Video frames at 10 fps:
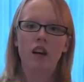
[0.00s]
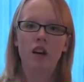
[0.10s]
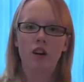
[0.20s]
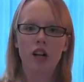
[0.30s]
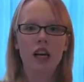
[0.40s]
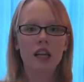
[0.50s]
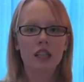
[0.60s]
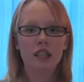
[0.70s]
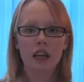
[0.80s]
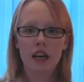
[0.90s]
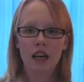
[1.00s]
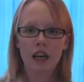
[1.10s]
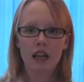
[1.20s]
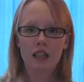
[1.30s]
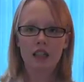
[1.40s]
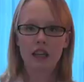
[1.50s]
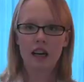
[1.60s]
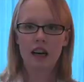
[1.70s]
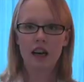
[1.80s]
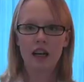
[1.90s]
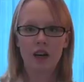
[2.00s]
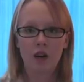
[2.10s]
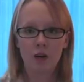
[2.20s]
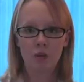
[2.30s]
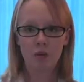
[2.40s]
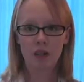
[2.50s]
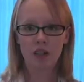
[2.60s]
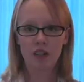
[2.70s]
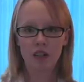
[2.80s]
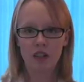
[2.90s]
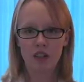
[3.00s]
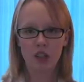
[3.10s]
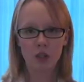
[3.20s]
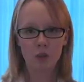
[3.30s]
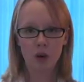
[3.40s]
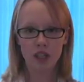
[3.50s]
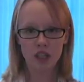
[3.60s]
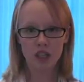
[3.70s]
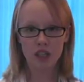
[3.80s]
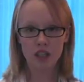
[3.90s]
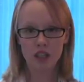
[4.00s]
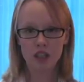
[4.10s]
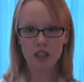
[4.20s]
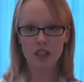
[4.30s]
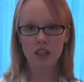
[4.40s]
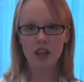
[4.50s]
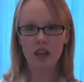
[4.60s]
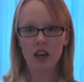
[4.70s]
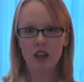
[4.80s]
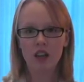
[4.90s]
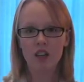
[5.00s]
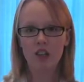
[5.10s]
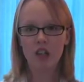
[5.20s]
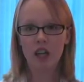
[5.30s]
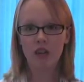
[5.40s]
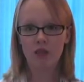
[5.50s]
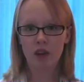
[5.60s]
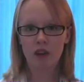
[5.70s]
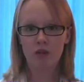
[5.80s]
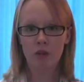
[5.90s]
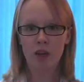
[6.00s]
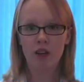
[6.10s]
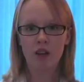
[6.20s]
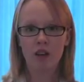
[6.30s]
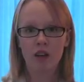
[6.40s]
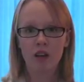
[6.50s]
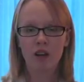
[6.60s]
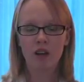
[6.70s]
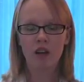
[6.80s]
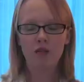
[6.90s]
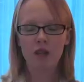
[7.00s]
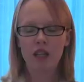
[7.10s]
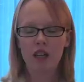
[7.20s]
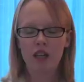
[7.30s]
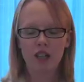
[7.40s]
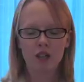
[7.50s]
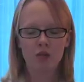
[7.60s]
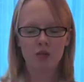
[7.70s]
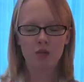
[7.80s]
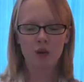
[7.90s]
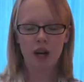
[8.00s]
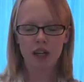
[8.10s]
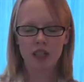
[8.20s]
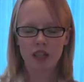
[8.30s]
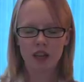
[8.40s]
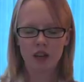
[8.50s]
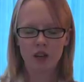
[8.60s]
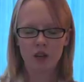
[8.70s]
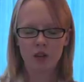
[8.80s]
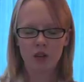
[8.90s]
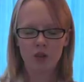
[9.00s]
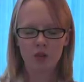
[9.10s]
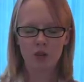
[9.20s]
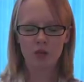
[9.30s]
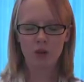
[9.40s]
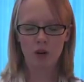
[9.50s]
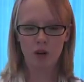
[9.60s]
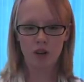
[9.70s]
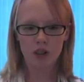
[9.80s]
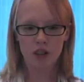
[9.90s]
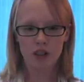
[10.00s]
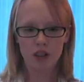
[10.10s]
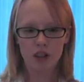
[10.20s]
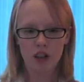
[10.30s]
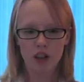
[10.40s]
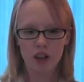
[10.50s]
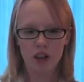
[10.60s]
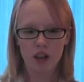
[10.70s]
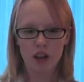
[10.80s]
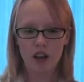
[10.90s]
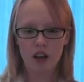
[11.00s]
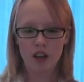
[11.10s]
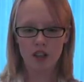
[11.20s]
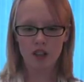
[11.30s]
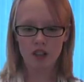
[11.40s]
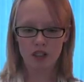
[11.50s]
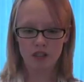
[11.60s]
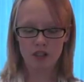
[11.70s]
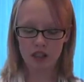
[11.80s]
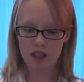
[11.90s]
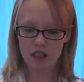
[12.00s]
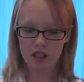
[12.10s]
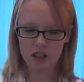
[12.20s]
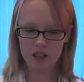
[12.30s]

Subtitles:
And all I can say is that I hope if she's watching this, she can forgive me. Because what I did was wrong. And I shouldn't have done it.